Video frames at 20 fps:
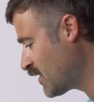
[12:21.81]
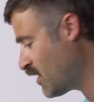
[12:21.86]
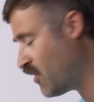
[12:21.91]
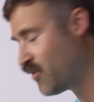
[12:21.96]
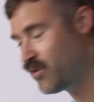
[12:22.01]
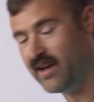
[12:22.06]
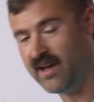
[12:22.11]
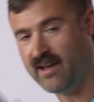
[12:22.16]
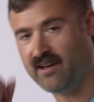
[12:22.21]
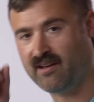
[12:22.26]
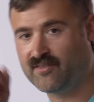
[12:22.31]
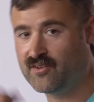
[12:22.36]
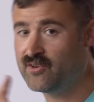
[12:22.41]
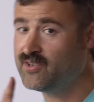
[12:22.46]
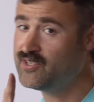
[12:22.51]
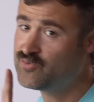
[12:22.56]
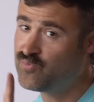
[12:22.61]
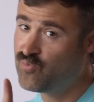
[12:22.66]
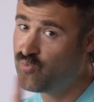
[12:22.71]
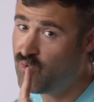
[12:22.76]
Okay, there
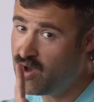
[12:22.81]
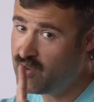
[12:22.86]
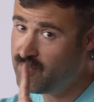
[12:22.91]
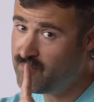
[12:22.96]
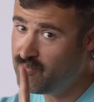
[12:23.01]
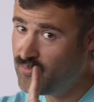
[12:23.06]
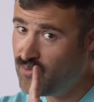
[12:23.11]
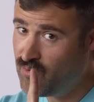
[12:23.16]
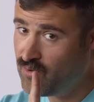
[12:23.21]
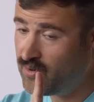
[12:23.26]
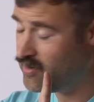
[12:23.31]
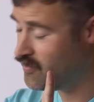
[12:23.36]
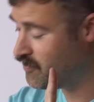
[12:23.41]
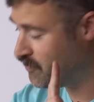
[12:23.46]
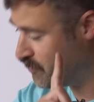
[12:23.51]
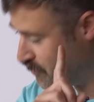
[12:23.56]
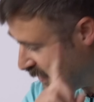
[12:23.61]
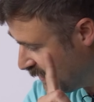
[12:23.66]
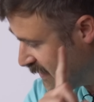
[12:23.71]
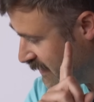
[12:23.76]
is one more
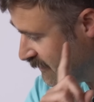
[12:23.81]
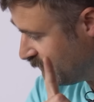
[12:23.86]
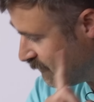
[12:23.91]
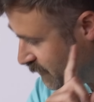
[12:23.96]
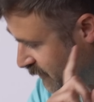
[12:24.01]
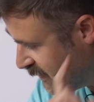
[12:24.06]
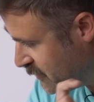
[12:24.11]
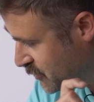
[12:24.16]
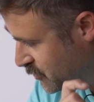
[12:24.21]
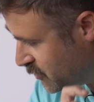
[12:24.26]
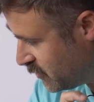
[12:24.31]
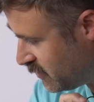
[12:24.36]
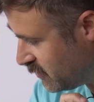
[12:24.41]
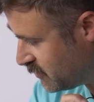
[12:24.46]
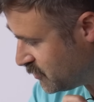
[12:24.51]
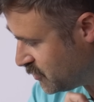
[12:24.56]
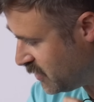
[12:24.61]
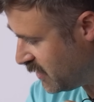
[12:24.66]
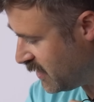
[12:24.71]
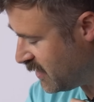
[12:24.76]
big feature
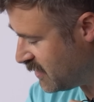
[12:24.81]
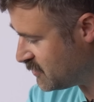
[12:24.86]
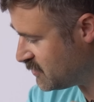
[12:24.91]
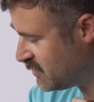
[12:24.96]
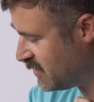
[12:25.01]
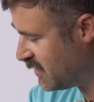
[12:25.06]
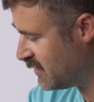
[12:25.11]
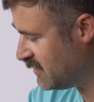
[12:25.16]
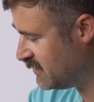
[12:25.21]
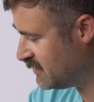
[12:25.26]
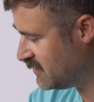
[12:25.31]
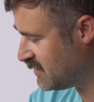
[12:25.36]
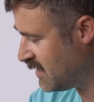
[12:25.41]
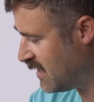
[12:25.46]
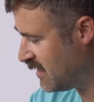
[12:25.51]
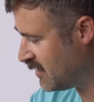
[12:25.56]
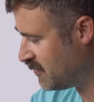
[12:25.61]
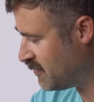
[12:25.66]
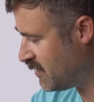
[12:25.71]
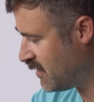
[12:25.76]
change that I need to
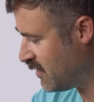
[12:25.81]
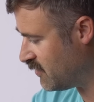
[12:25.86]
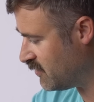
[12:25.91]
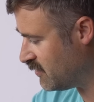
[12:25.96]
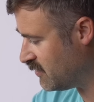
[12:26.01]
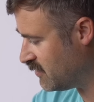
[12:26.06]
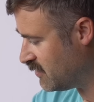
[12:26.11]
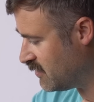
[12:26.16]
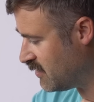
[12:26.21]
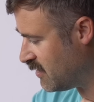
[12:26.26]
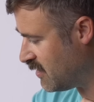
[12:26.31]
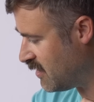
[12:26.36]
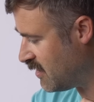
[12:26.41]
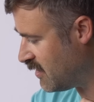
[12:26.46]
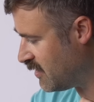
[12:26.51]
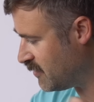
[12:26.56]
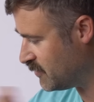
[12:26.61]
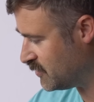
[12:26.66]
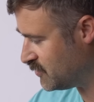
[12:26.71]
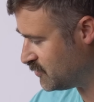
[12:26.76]
talk about.
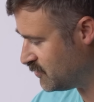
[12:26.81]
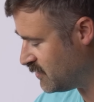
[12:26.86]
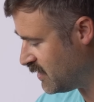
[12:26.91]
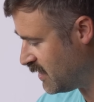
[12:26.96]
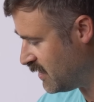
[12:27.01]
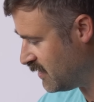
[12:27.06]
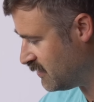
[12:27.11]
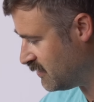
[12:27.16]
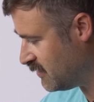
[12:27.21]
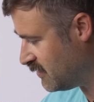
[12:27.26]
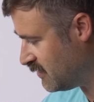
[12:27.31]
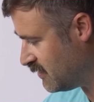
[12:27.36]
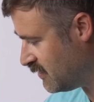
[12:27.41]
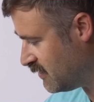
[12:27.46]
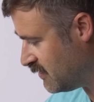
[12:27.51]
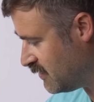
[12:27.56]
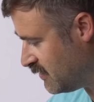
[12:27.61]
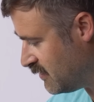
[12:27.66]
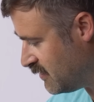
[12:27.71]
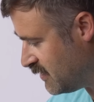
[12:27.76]
I'm gonna do that
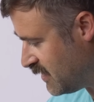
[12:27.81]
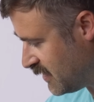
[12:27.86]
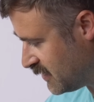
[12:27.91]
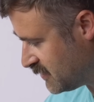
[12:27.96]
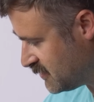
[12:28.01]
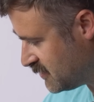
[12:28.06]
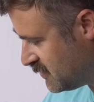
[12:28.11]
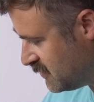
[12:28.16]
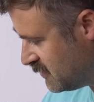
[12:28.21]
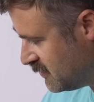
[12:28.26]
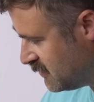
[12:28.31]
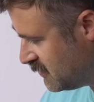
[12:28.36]
next.